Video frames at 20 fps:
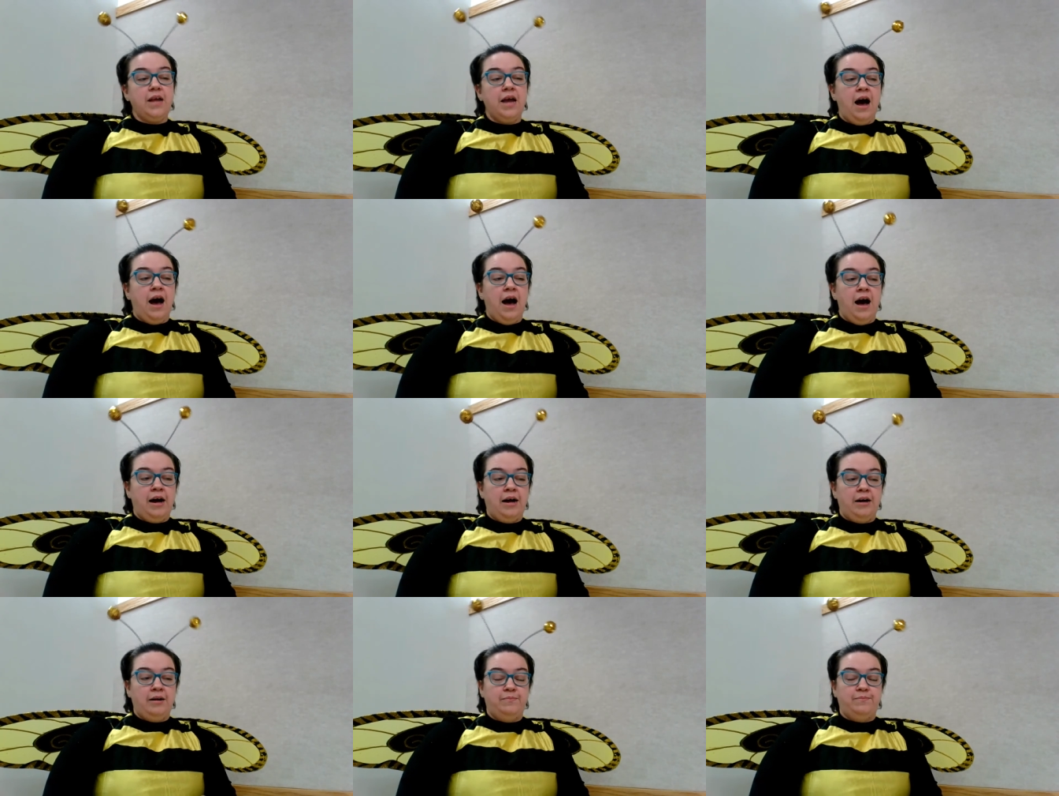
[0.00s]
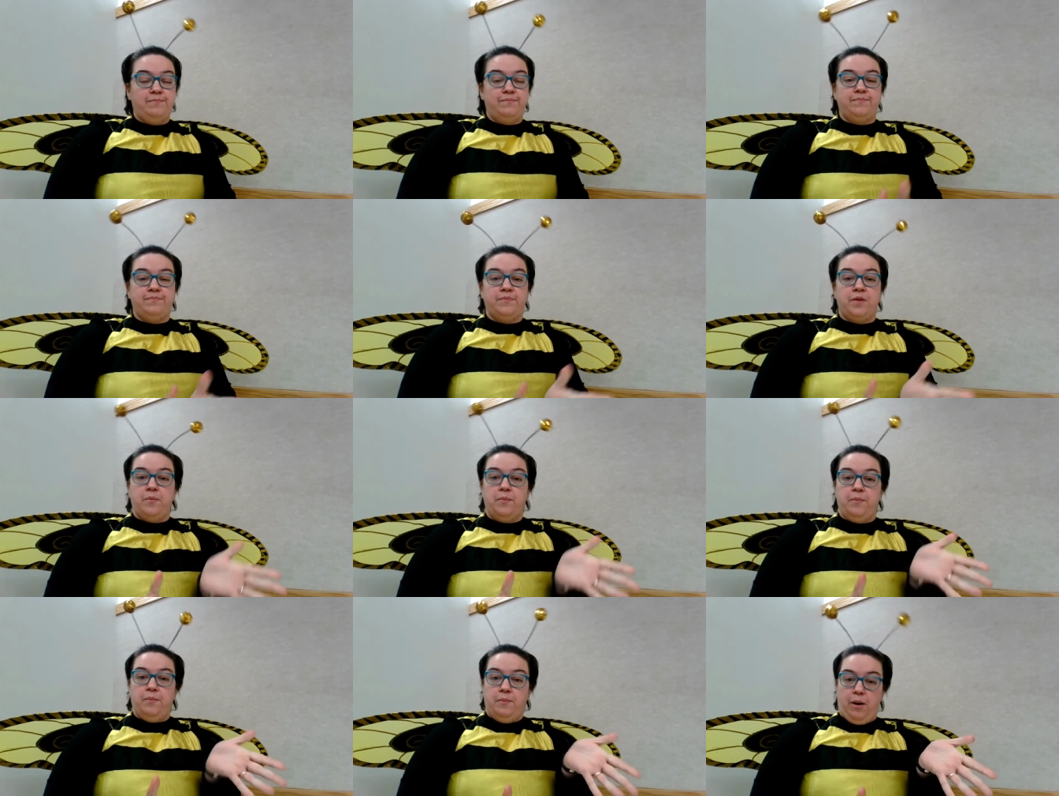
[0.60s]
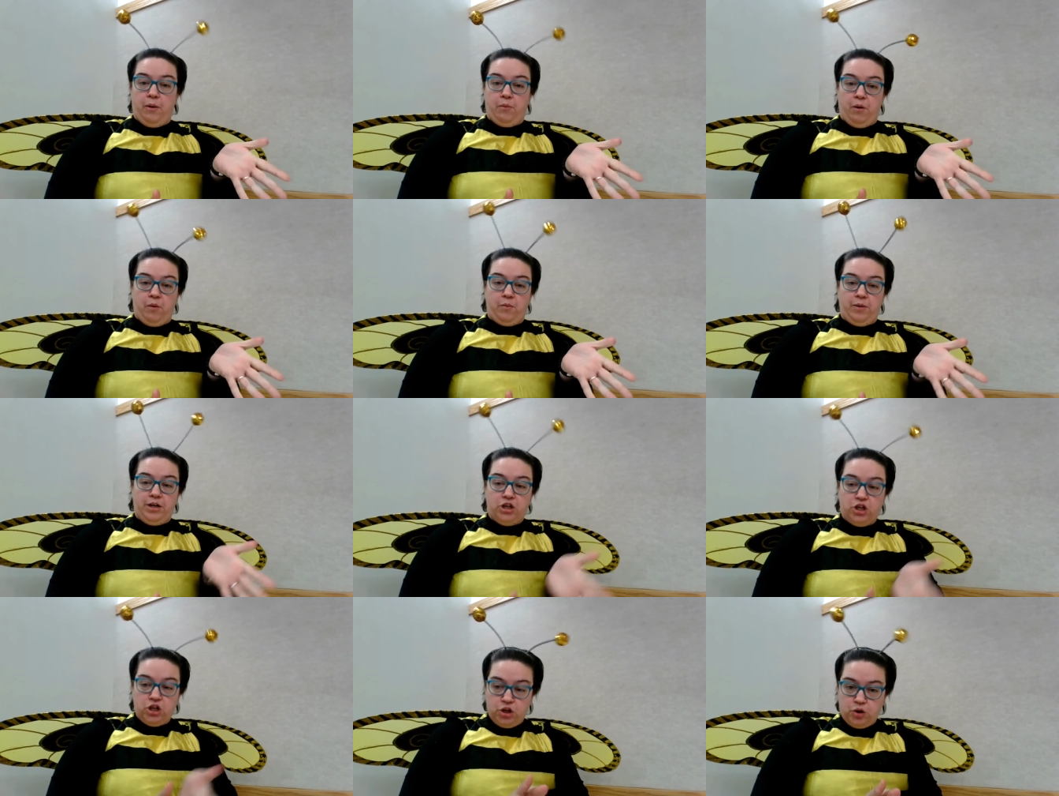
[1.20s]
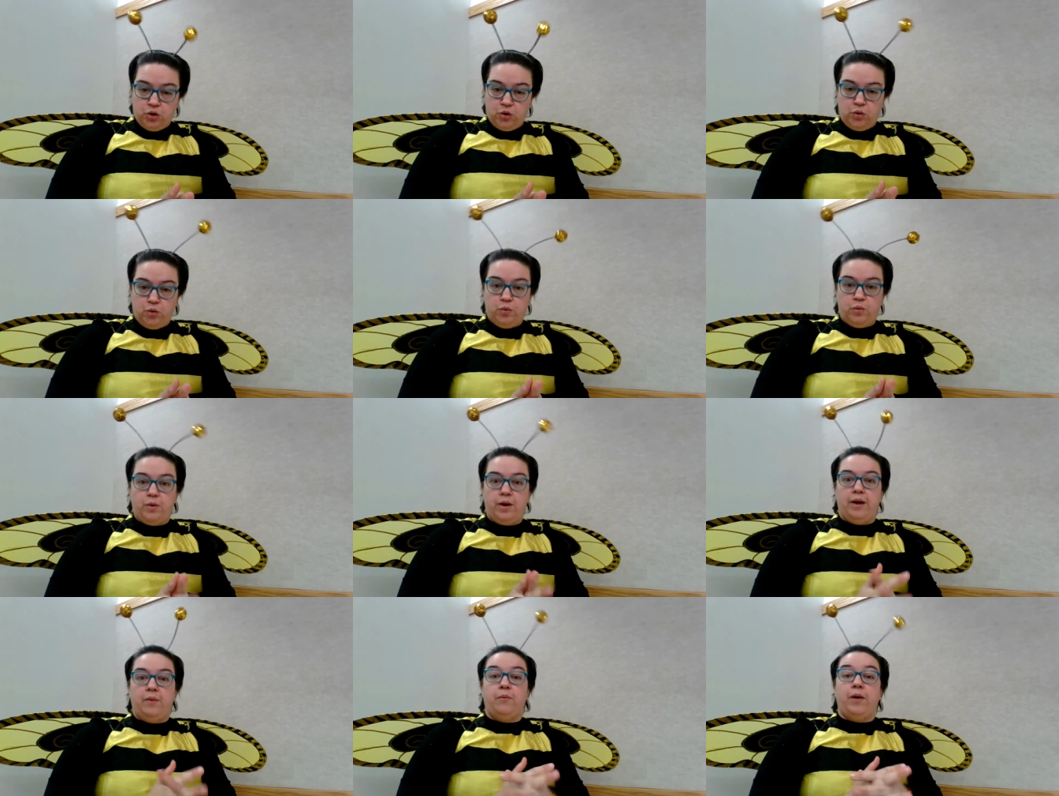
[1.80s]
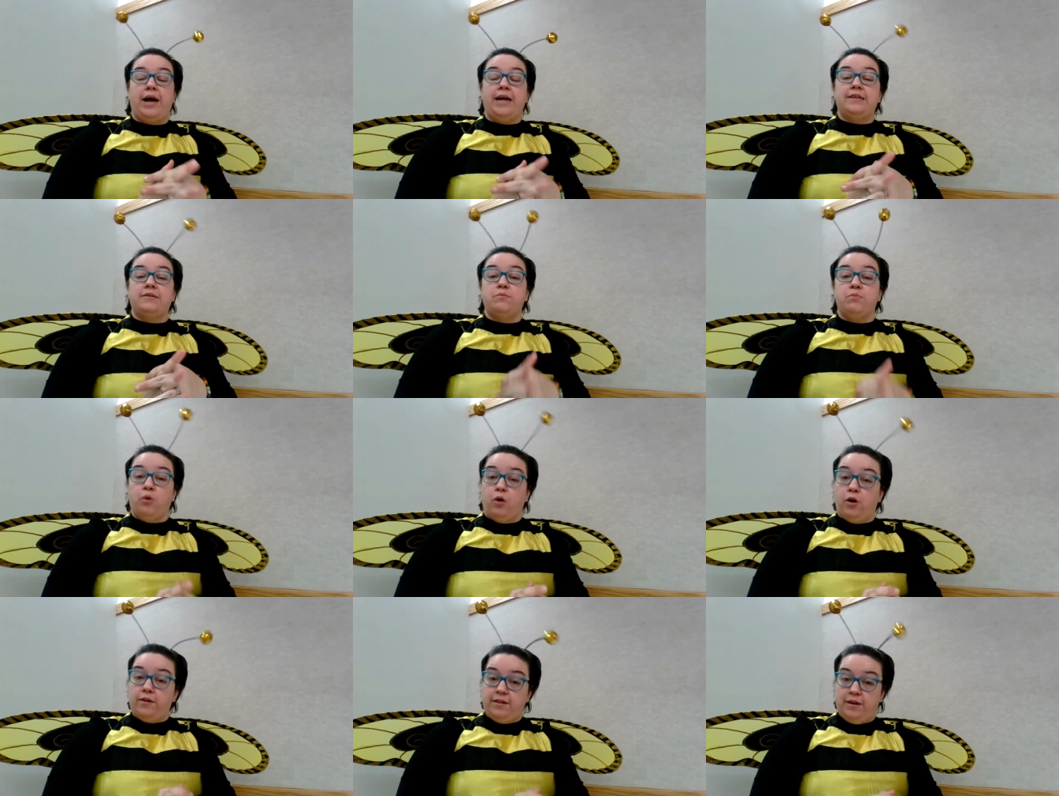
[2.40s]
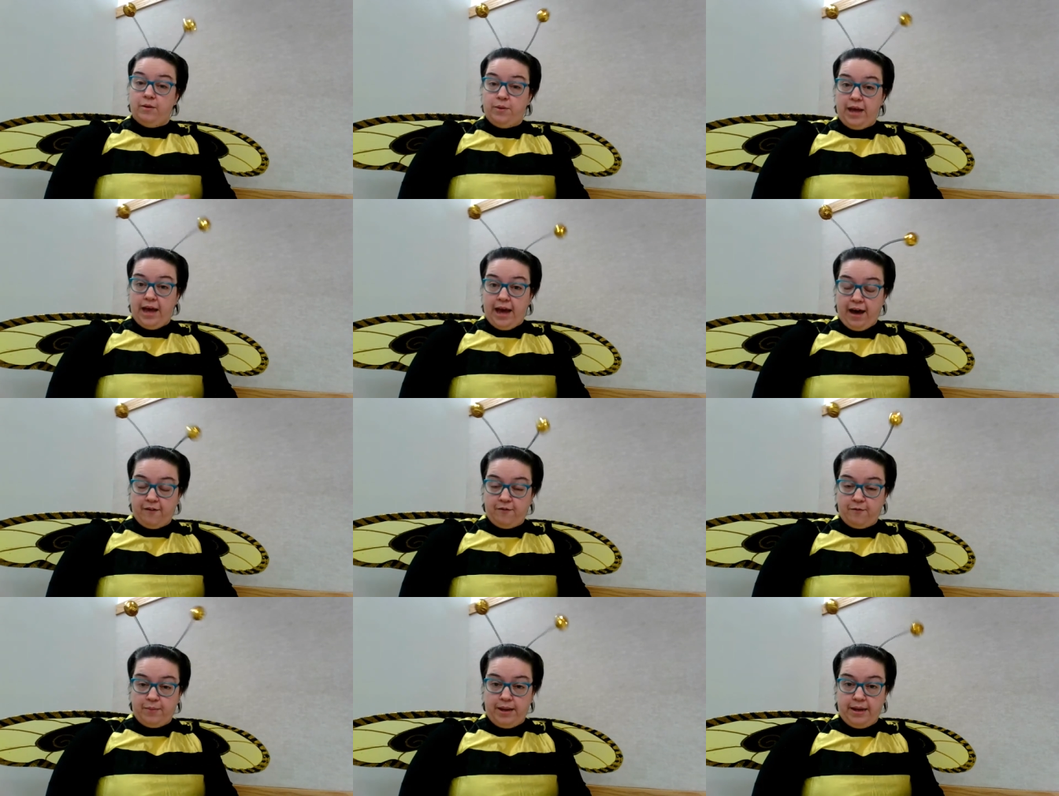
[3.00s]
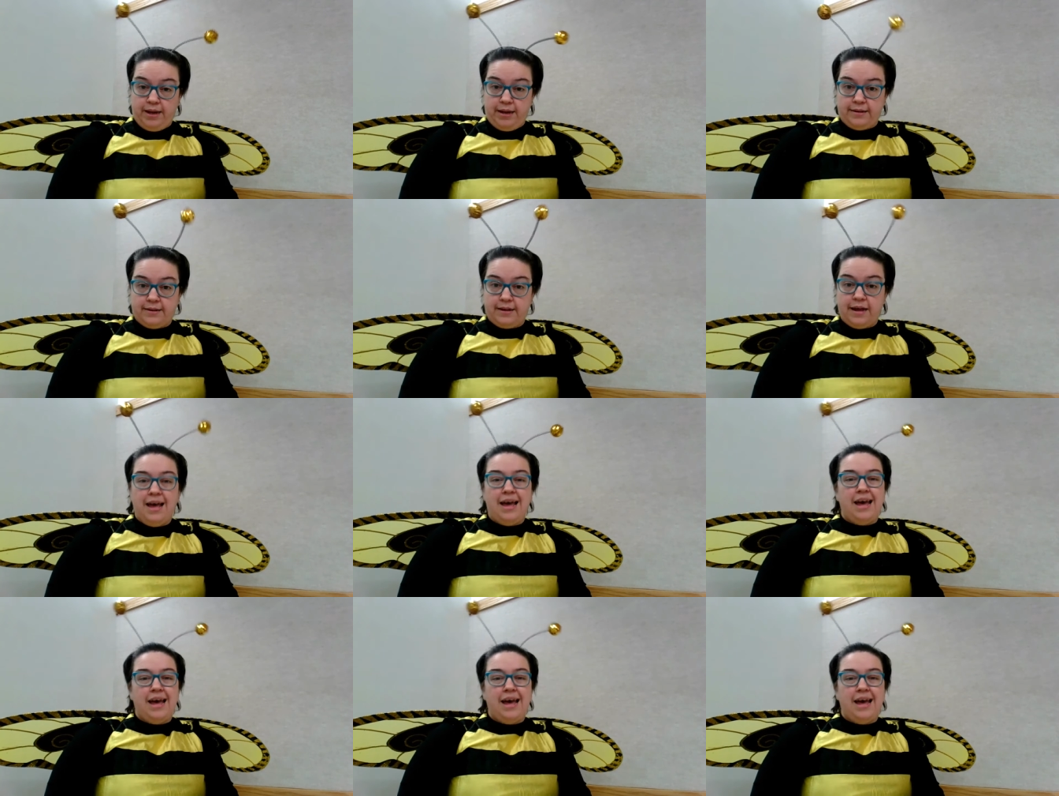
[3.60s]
About what we do and why it's important that we have bees.